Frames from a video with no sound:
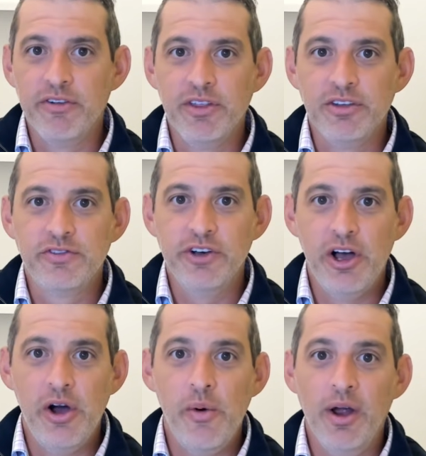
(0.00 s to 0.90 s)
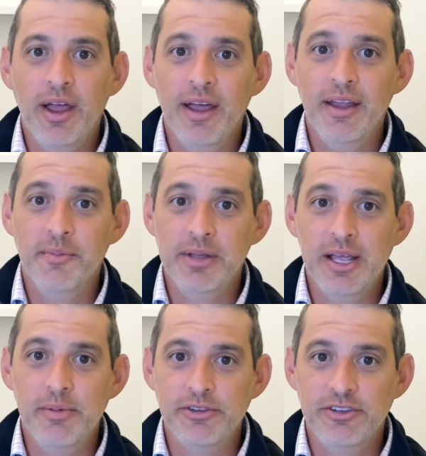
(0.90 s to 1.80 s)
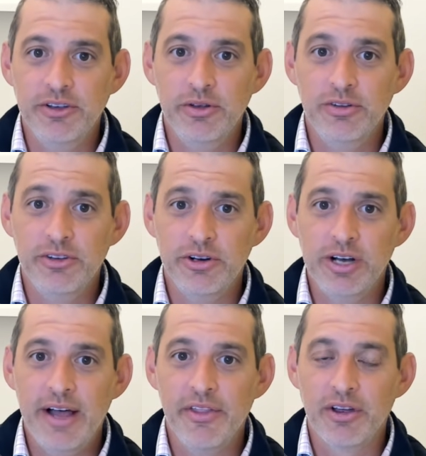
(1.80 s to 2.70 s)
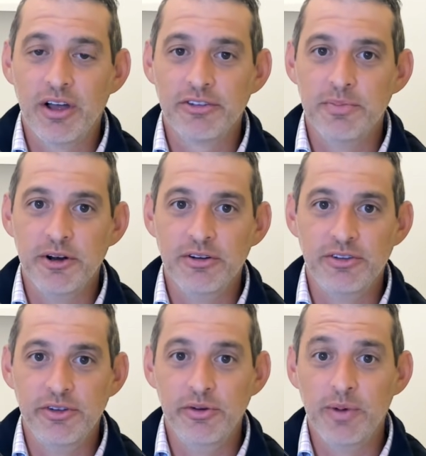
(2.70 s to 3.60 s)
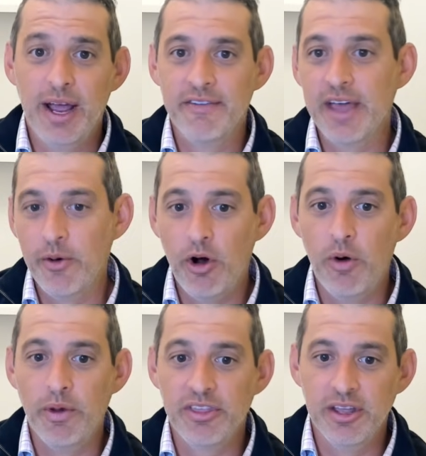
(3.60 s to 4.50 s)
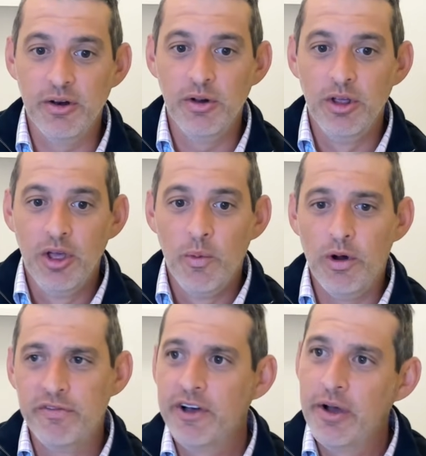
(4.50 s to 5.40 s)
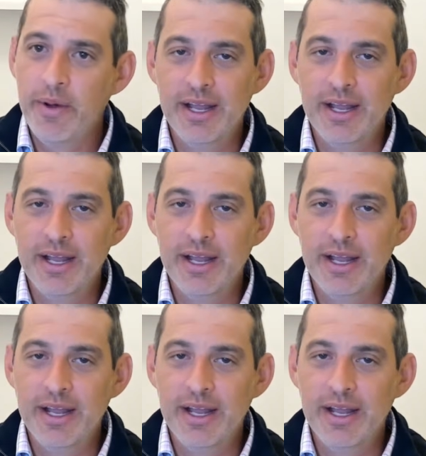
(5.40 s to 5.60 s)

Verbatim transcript: for this flow and be able to to allow the customer to have that all within one flow.